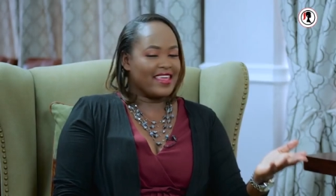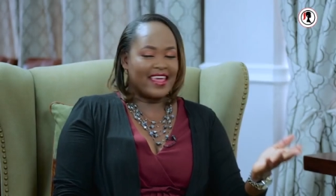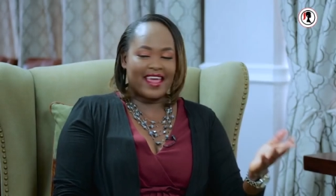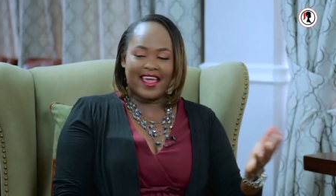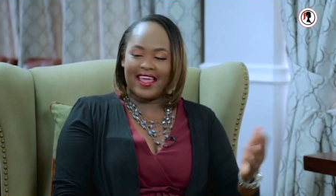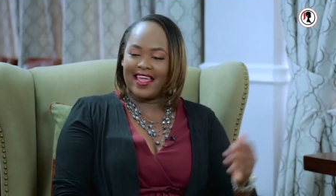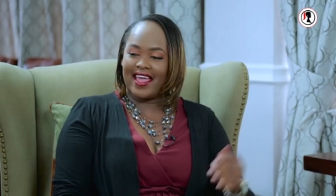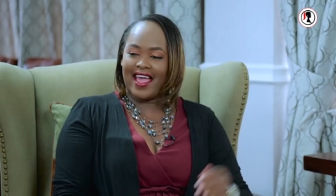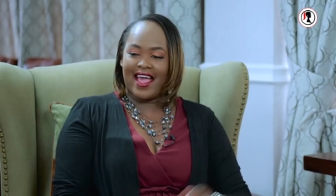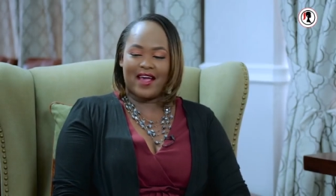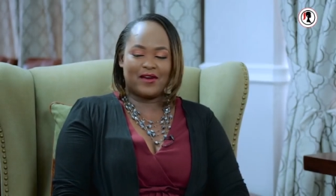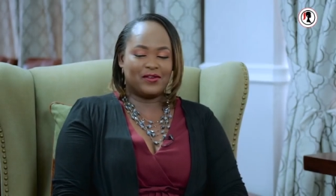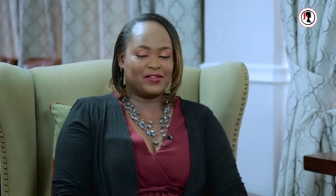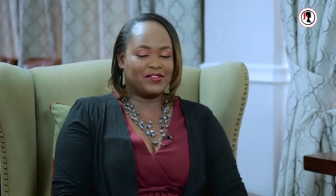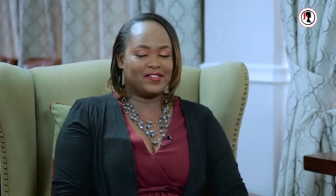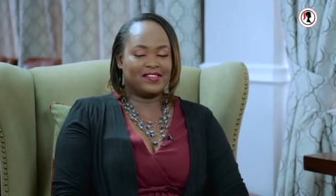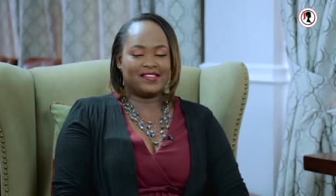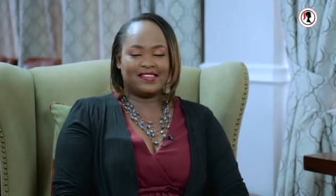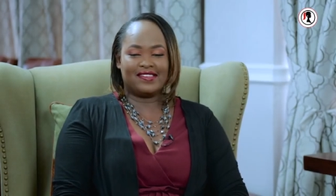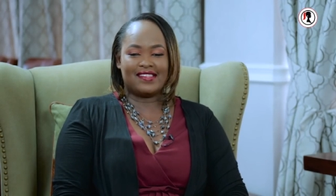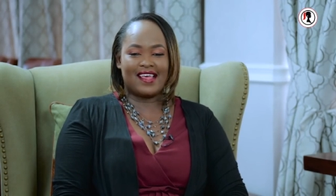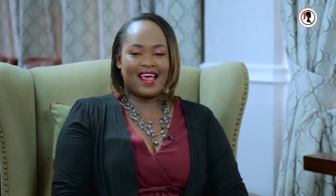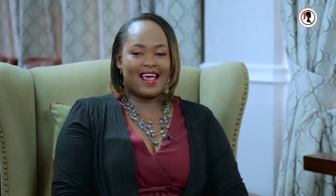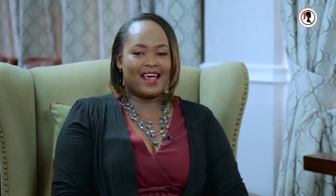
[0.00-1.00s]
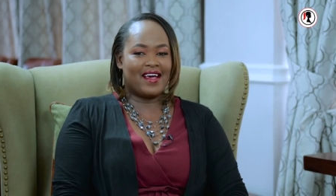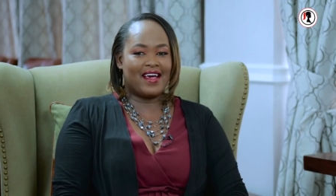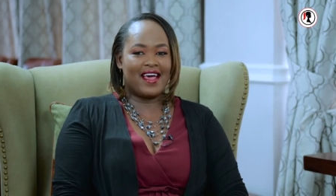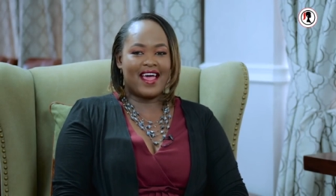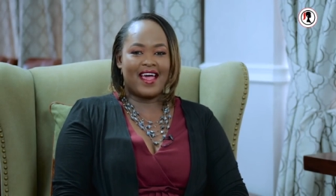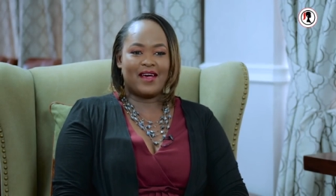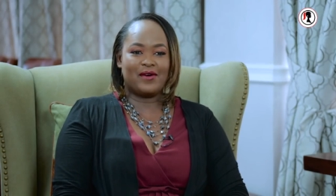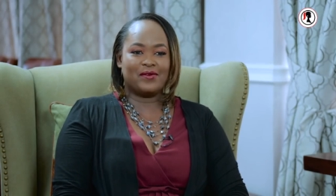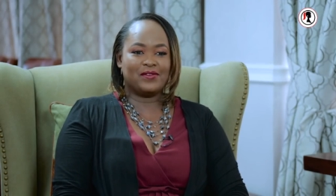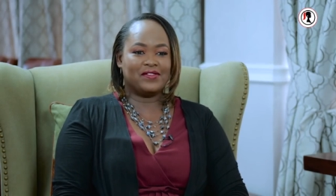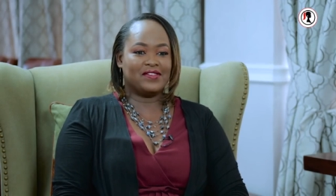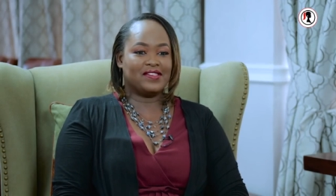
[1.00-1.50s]
think
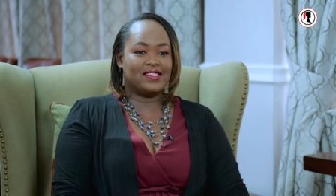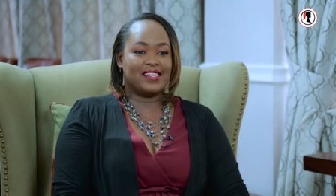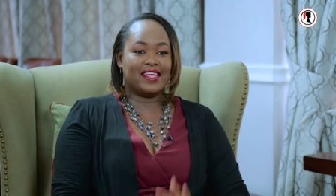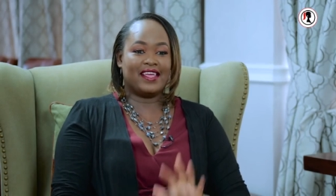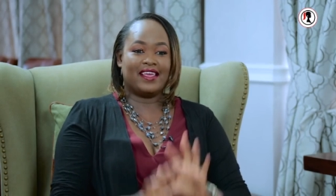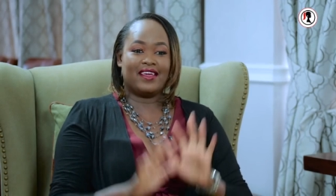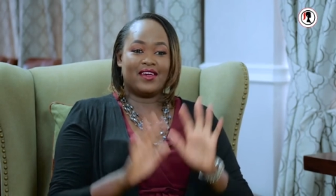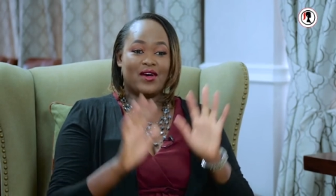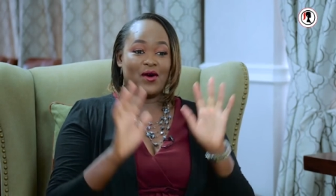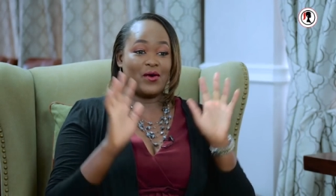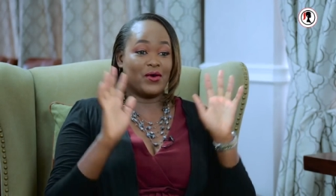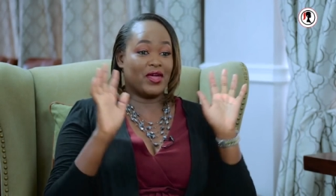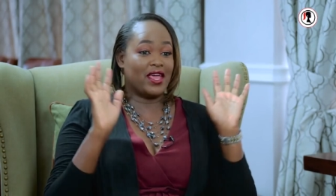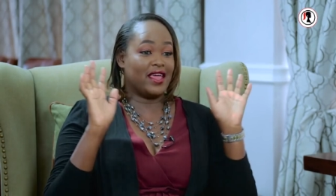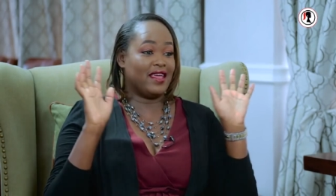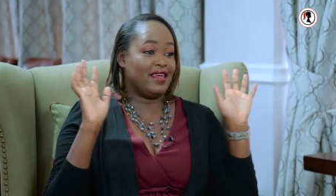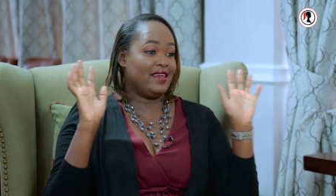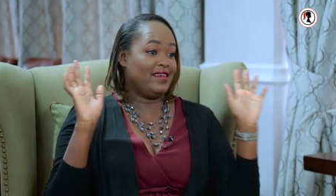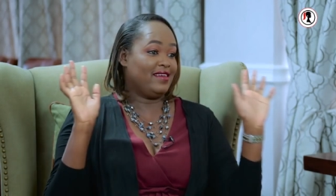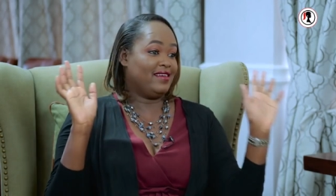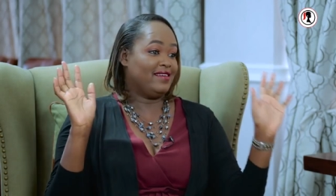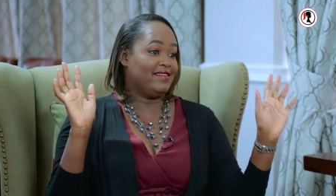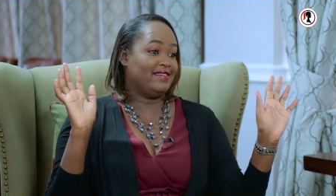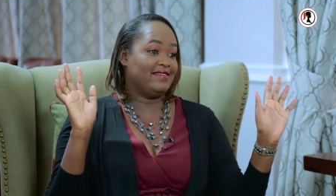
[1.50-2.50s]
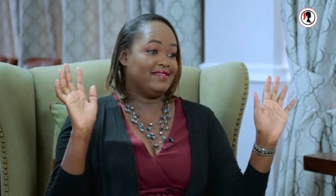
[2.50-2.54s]
I was like, okay,